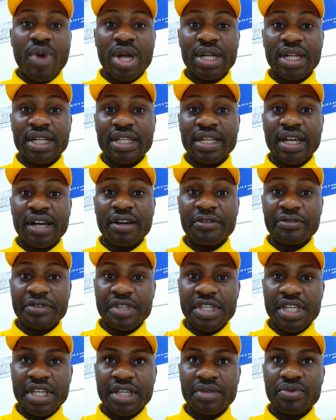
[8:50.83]
and a half
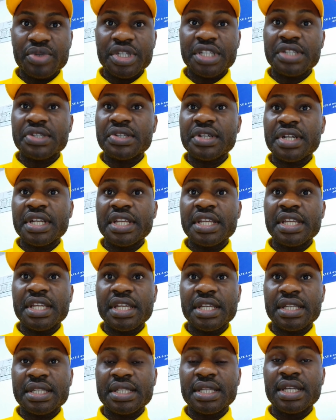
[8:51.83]
year, which is 3
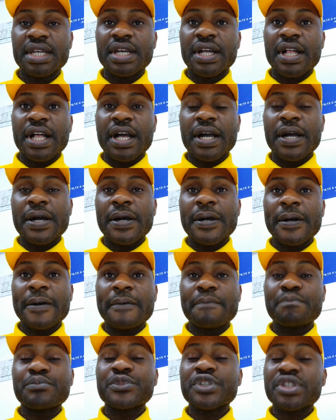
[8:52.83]
years.
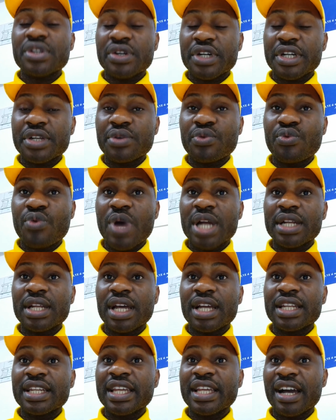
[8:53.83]

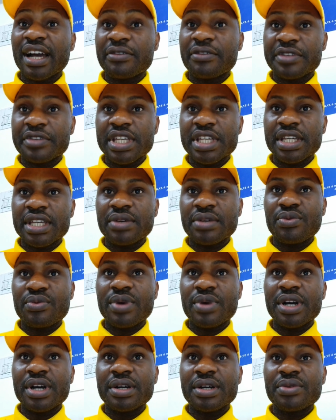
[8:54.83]
1.5 year,
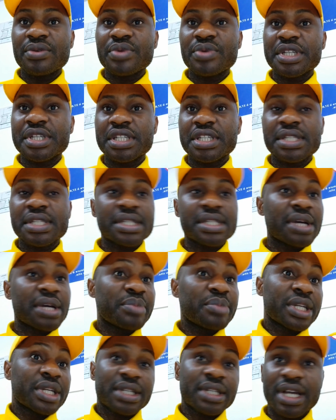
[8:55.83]
which is,
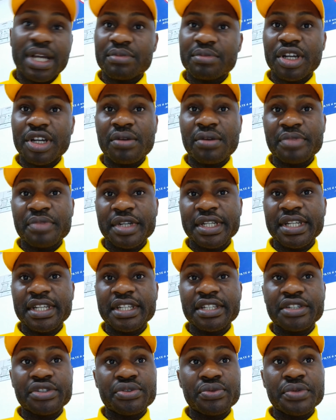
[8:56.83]
but can be completed
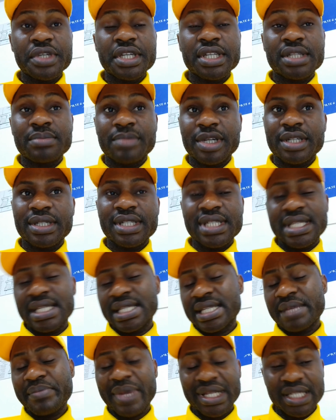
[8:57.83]
in 2 years. But this
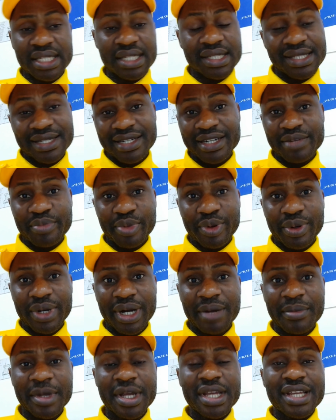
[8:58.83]
is a master's degree
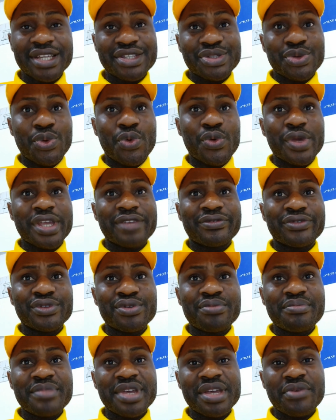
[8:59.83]
program, so if
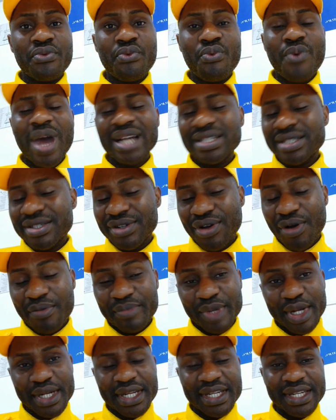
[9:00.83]
you may want to
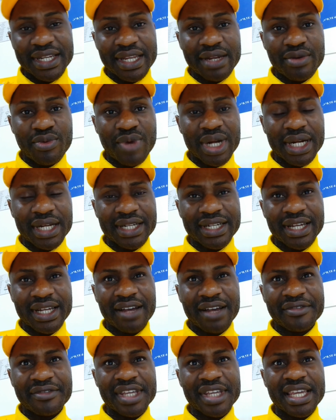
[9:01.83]
complete it in
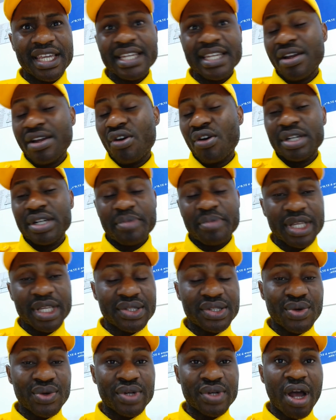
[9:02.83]
1.5 years, it all
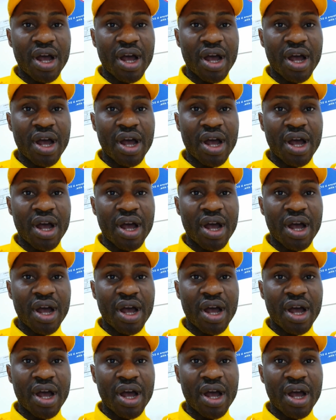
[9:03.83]
depends on